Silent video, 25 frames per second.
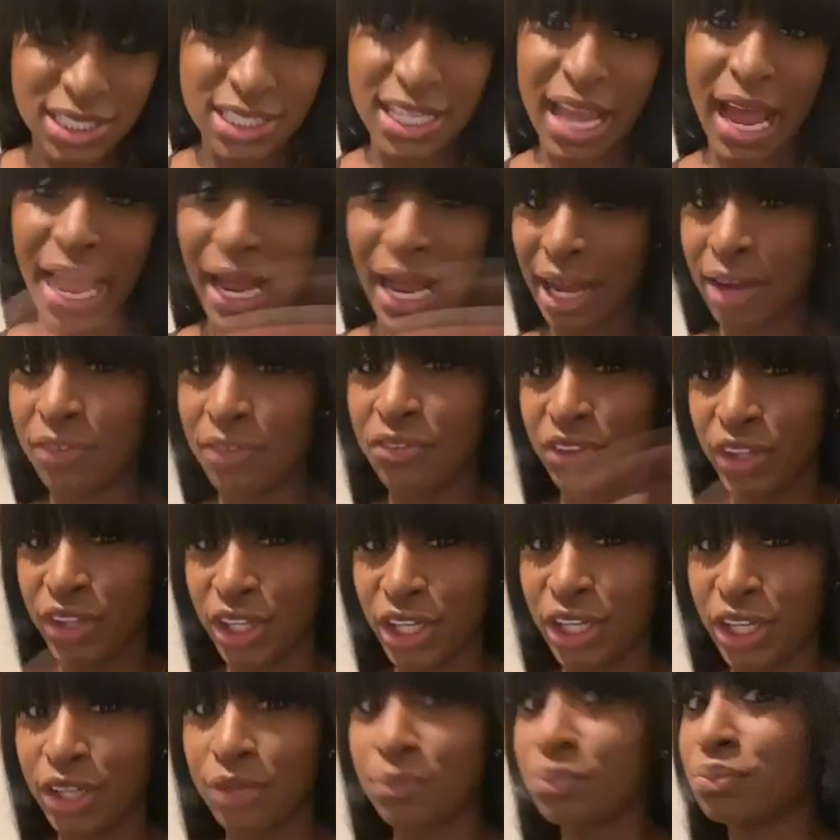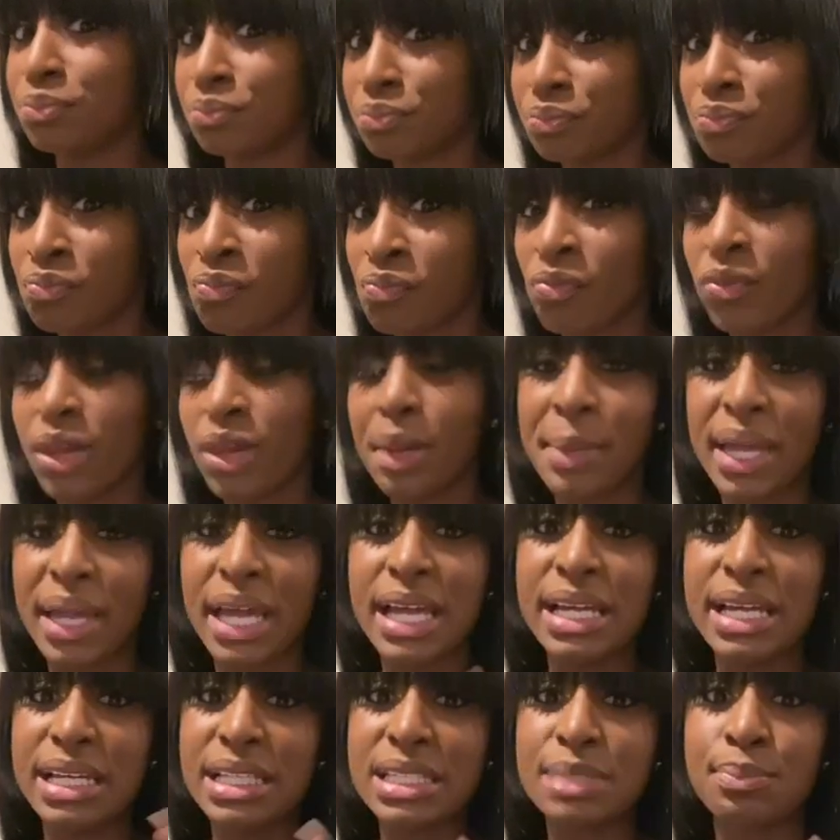to have there
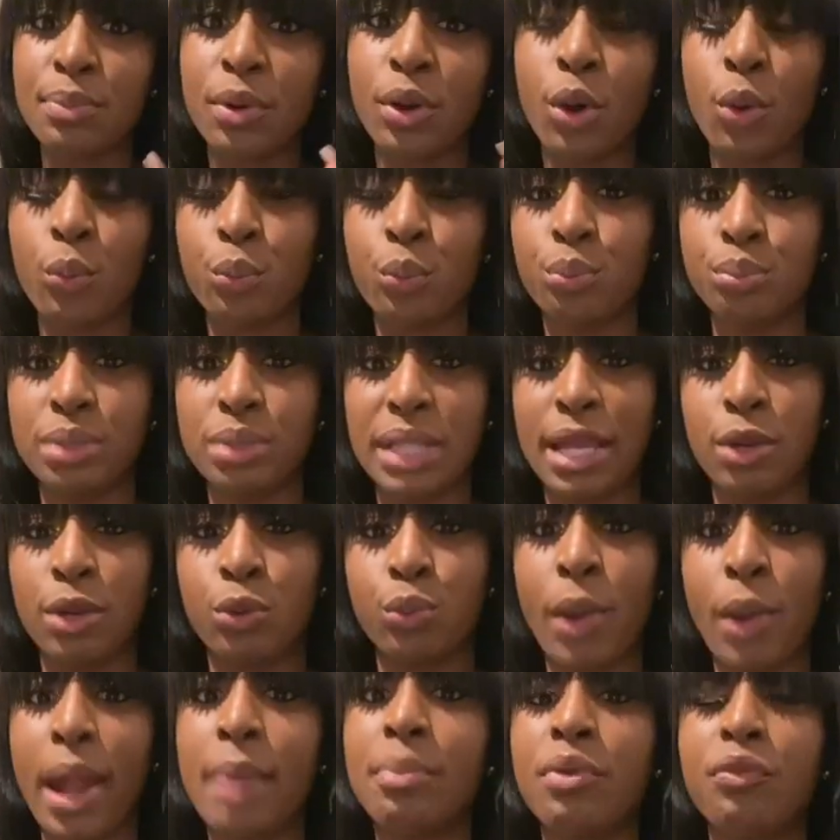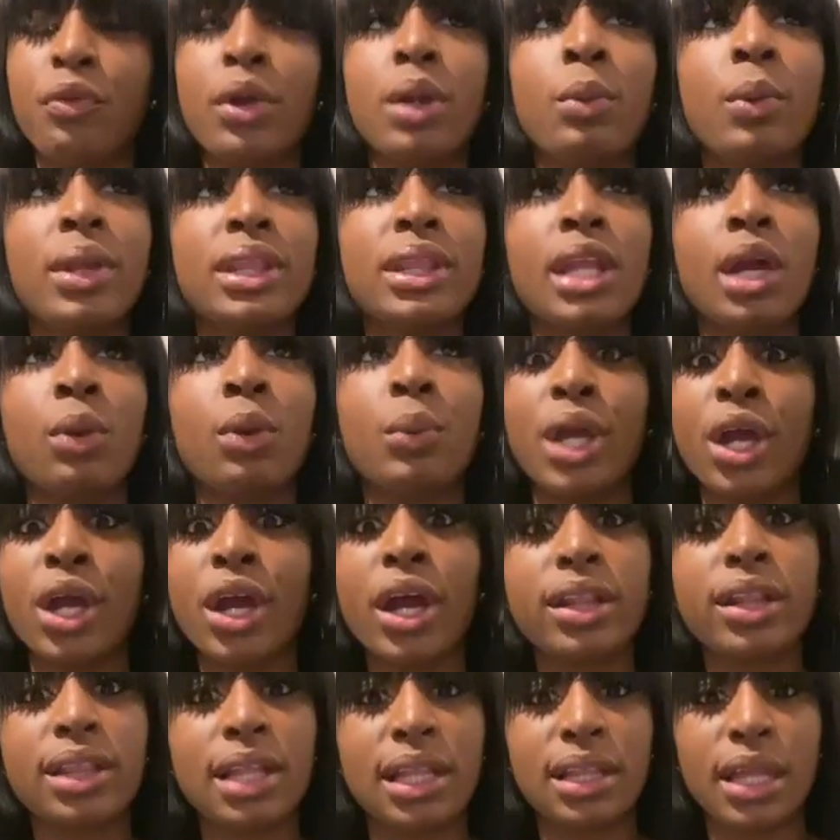because like right before we went there, we
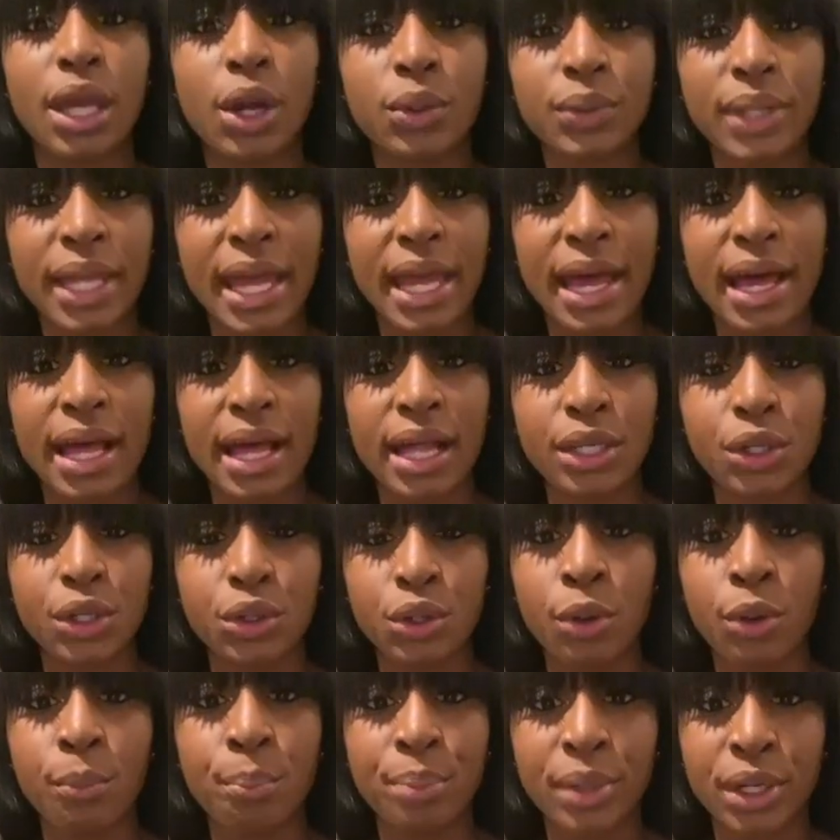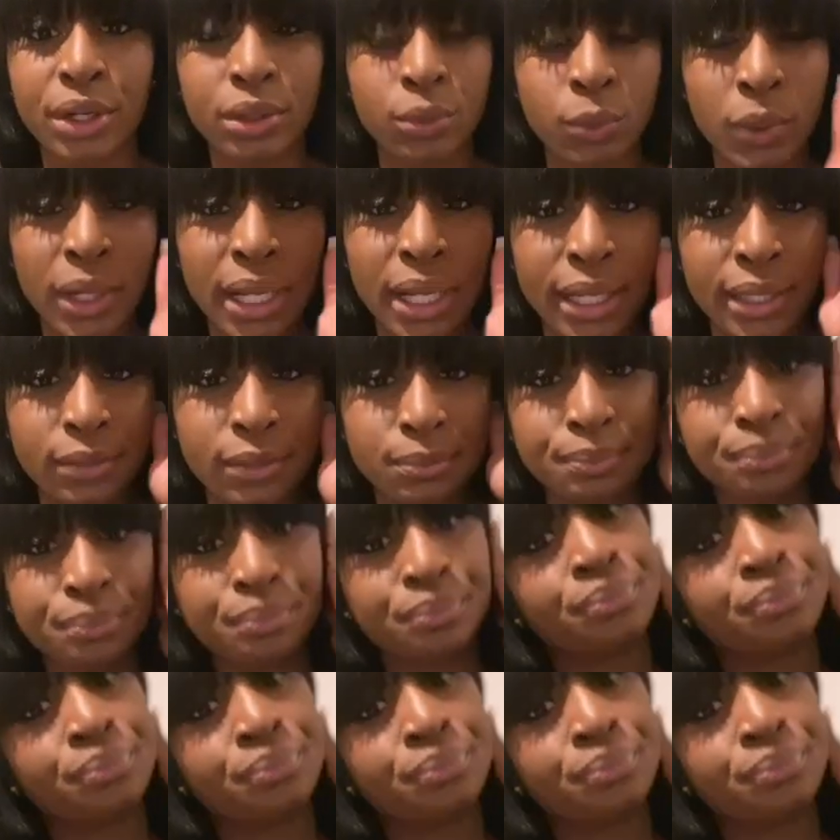heard that they only had, beer and wine.